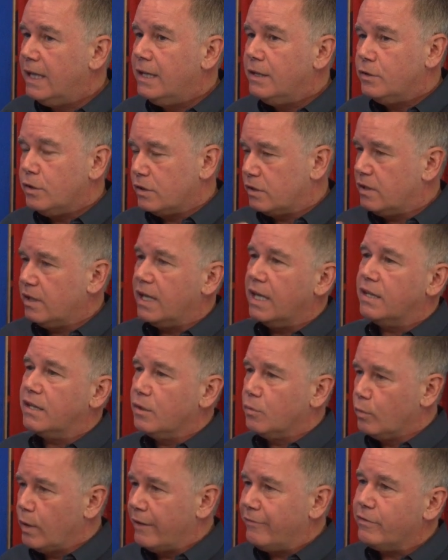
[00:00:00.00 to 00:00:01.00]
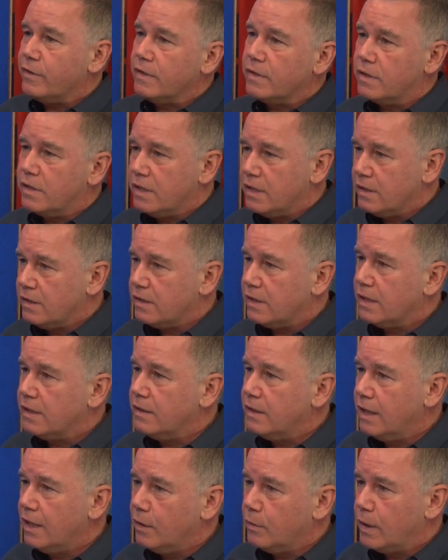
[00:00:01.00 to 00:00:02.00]
just to get the references
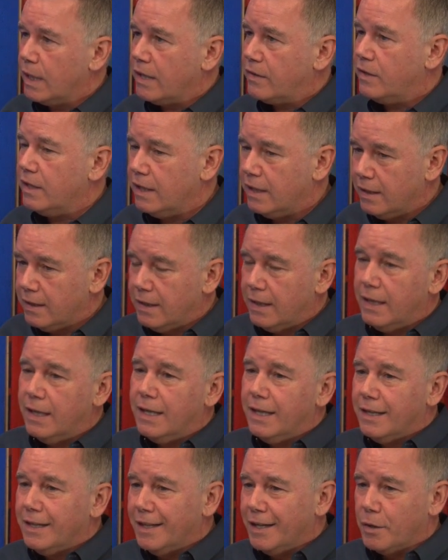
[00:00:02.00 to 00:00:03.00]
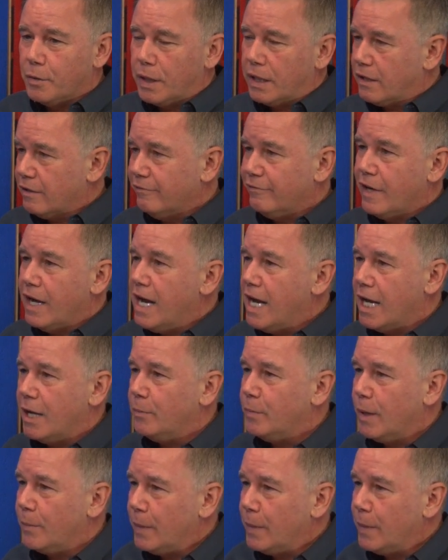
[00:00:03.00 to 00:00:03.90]
and, you know, get the, you know, get the vibe.